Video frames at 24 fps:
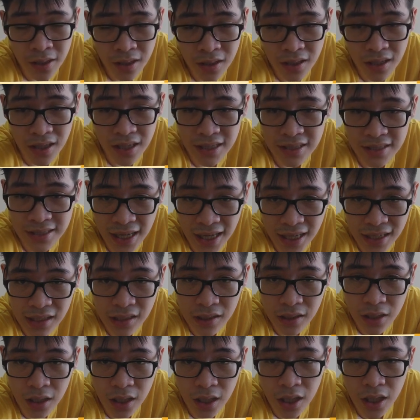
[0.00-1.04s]
is that
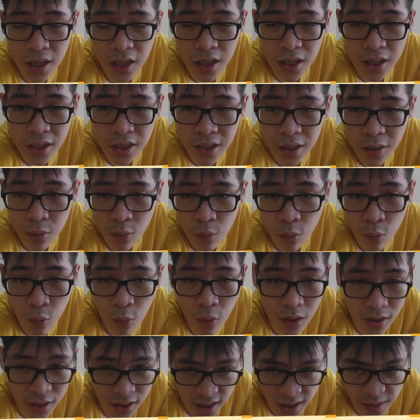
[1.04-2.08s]
you
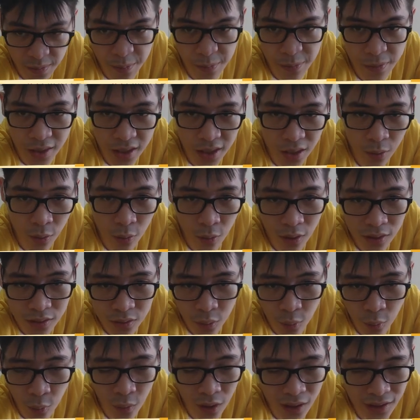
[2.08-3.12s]
won't
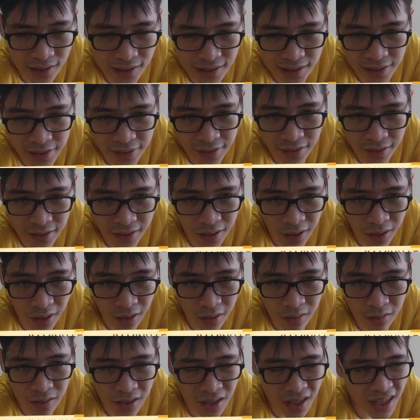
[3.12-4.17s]
want to, you
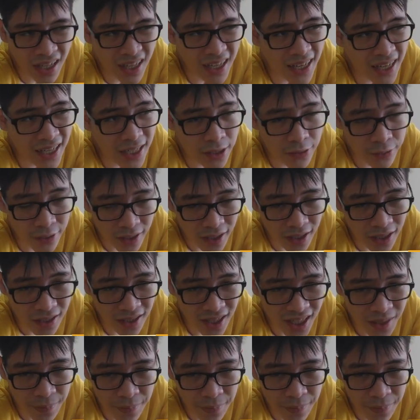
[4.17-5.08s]
know, trade a lot of